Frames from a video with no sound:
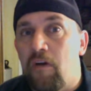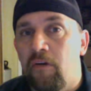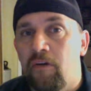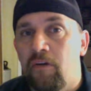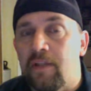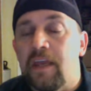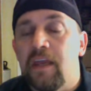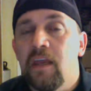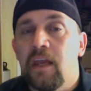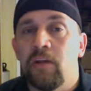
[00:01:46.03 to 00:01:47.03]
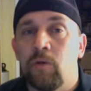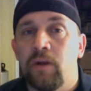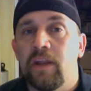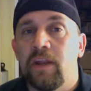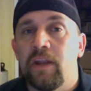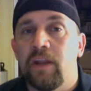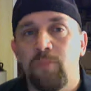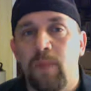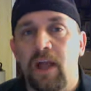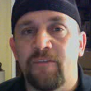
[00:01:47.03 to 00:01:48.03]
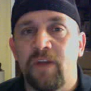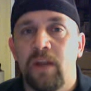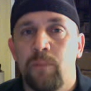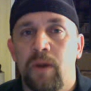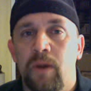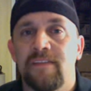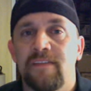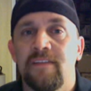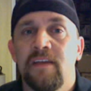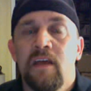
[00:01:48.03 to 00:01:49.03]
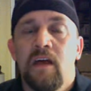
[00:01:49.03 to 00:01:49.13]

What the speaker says: early in order to get those Black Friday prices,